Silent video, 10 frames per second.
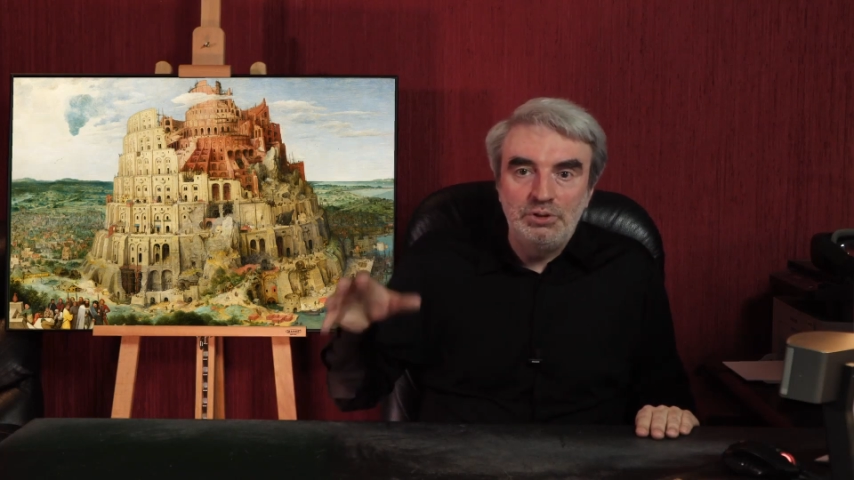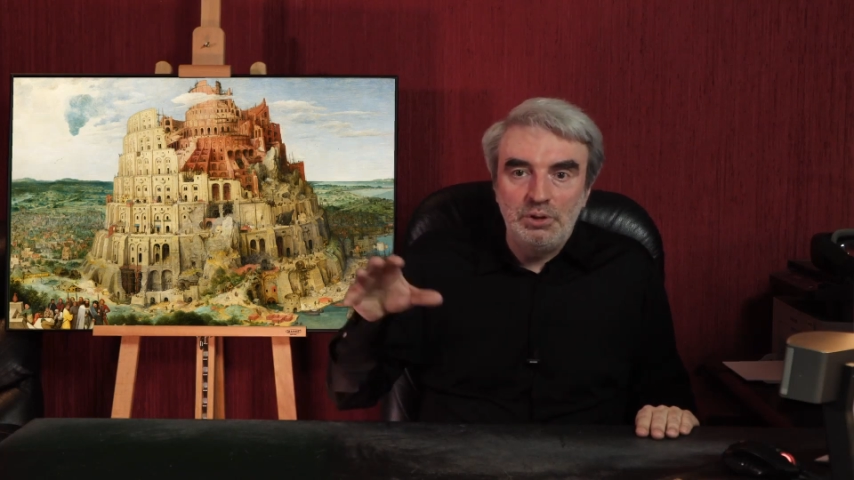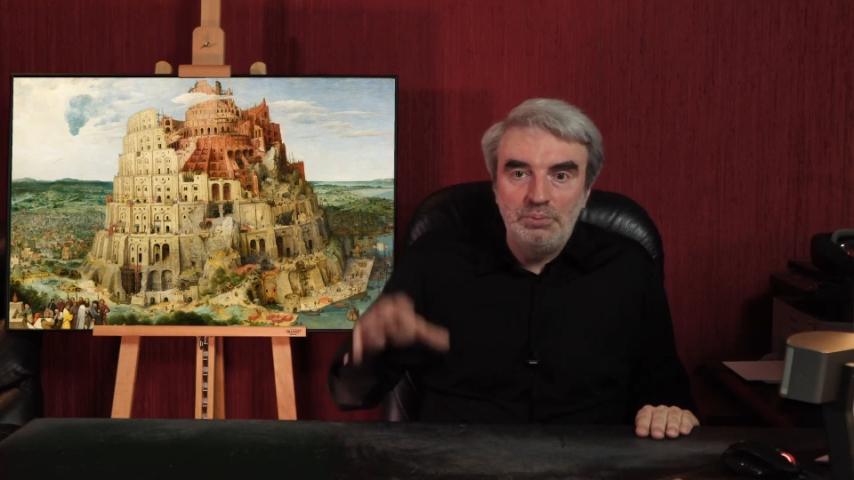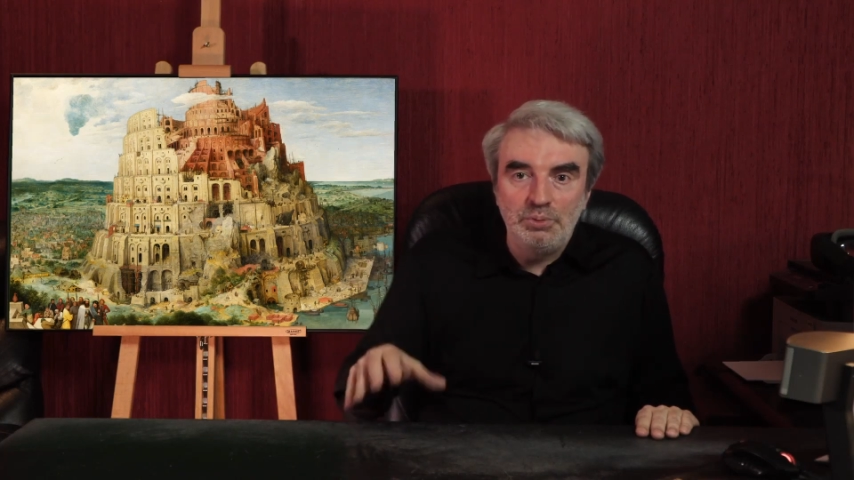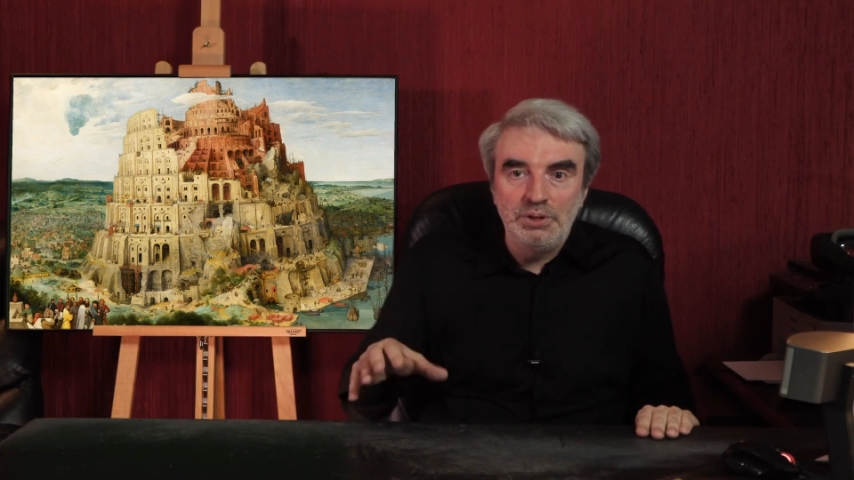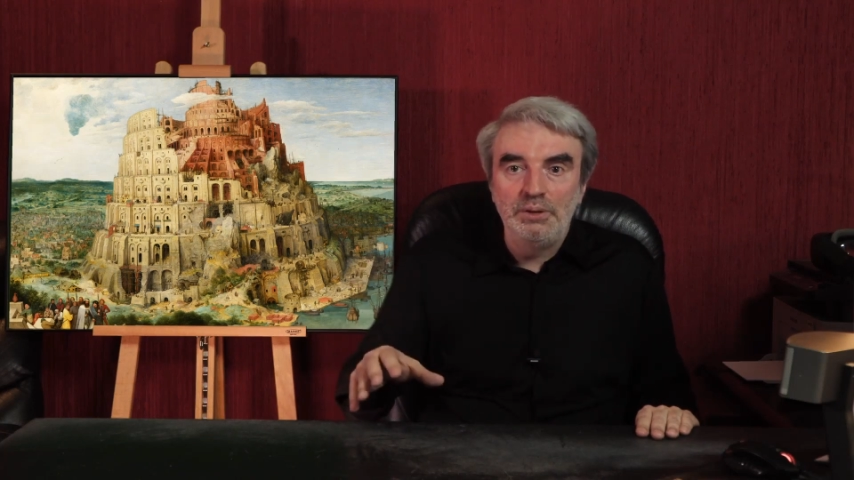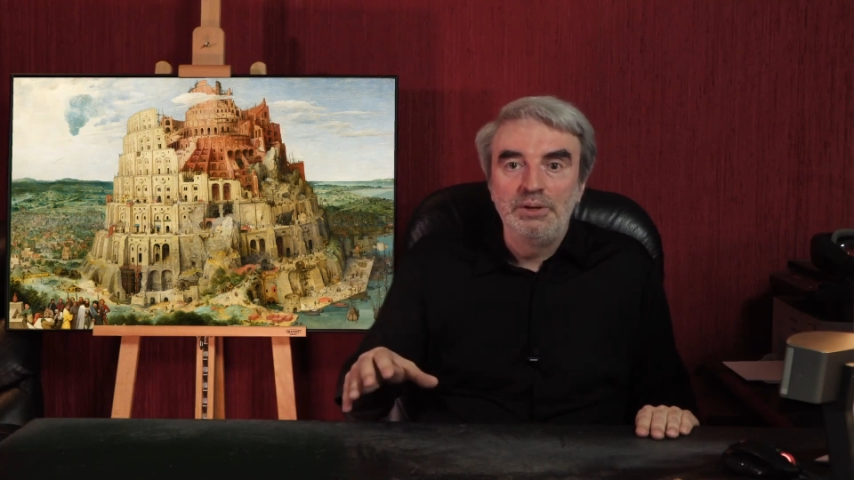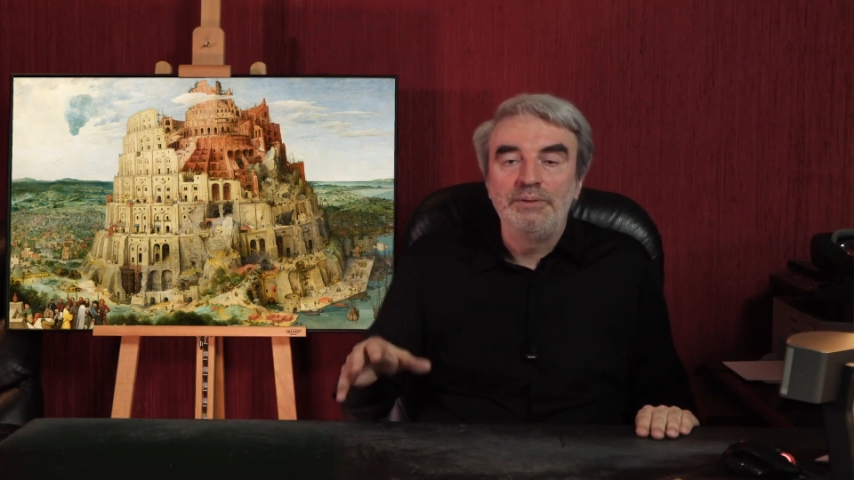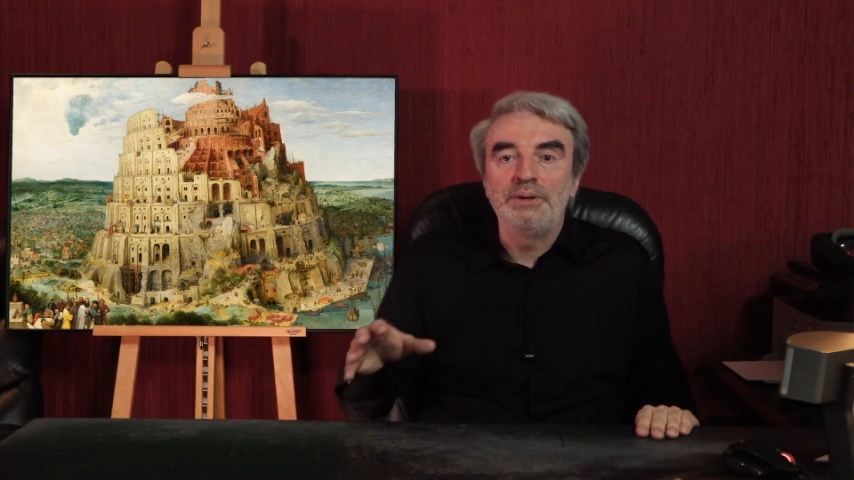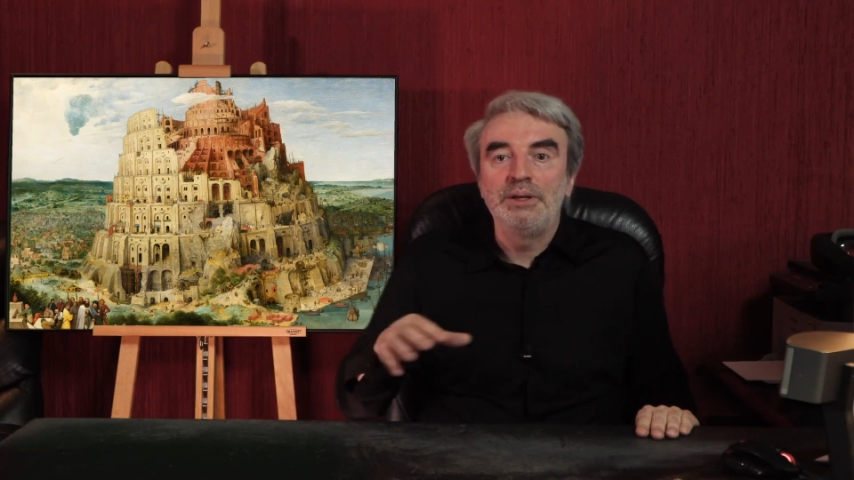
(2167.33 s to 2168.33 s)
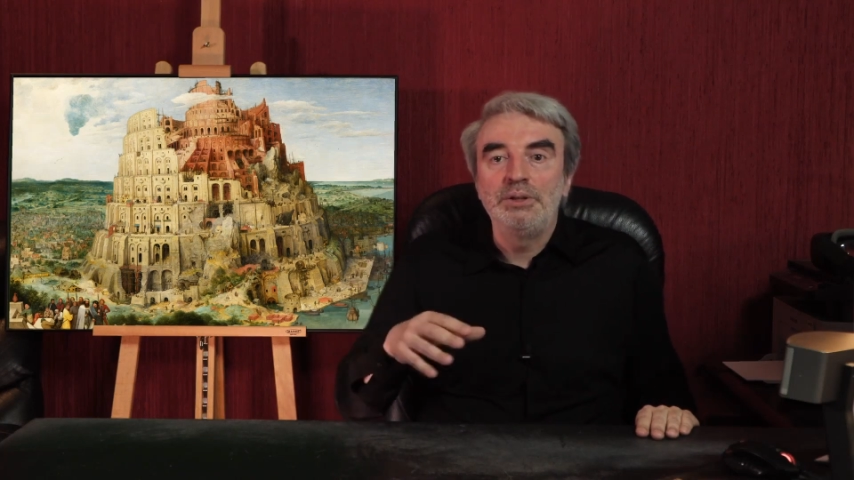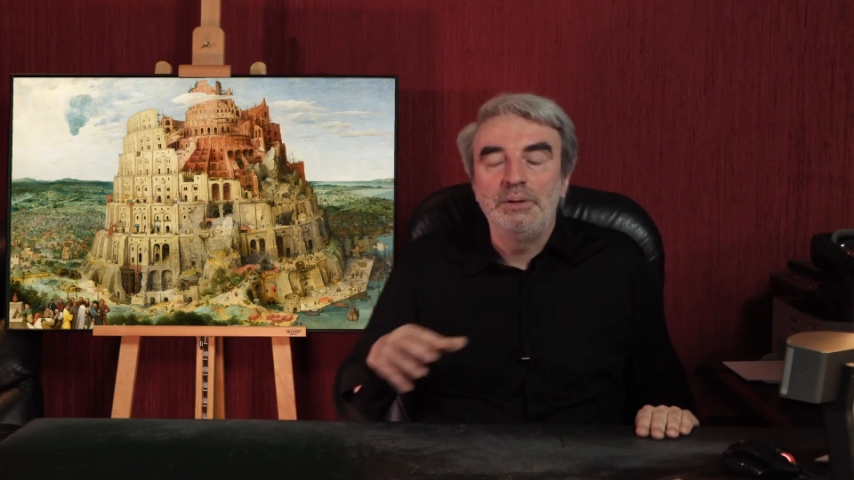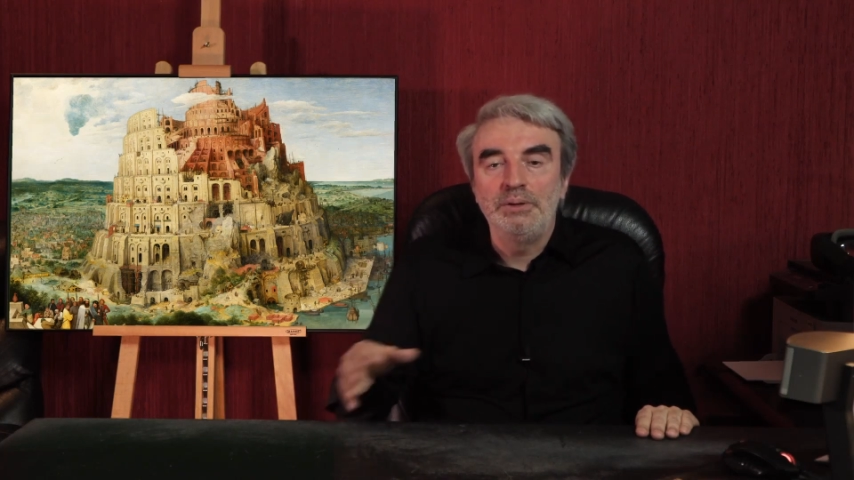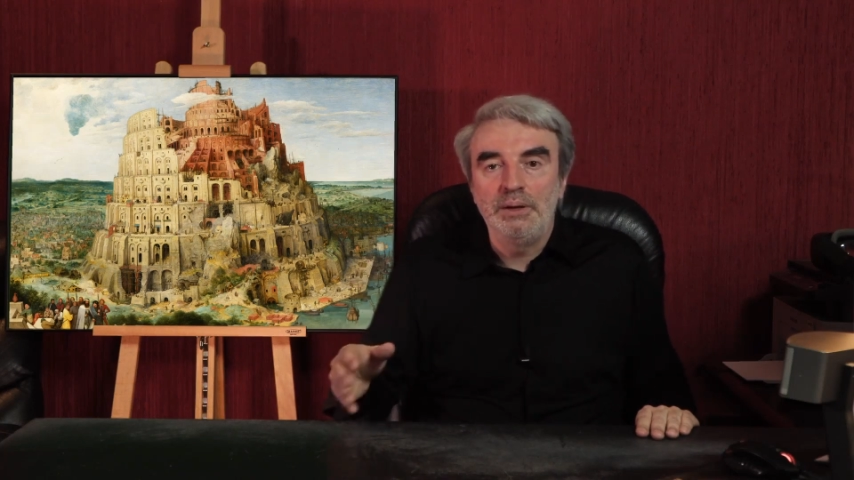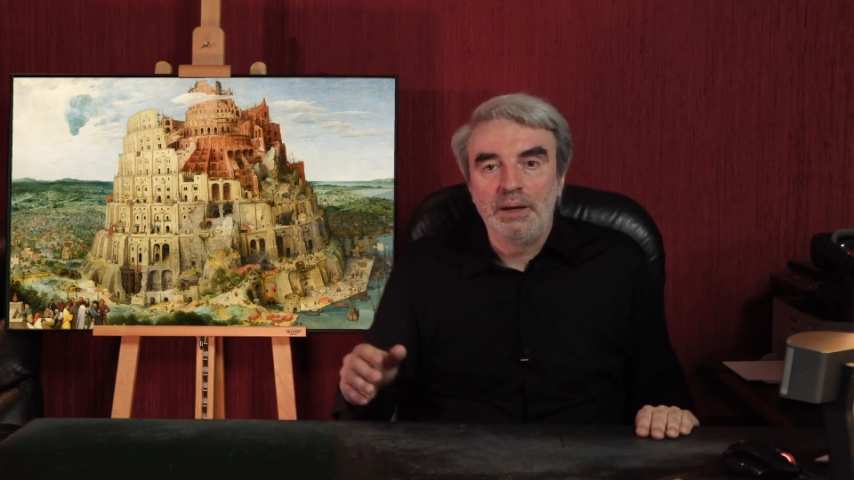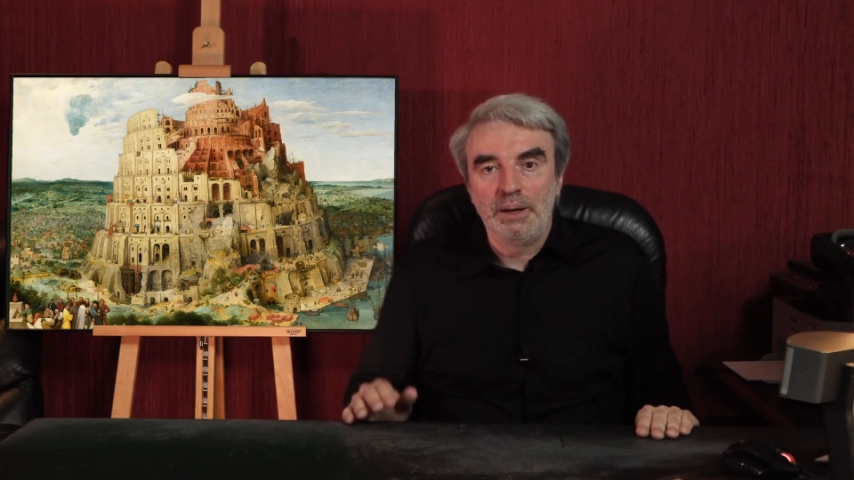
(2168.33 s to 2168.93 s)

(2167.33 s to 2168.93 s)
terms without definitions,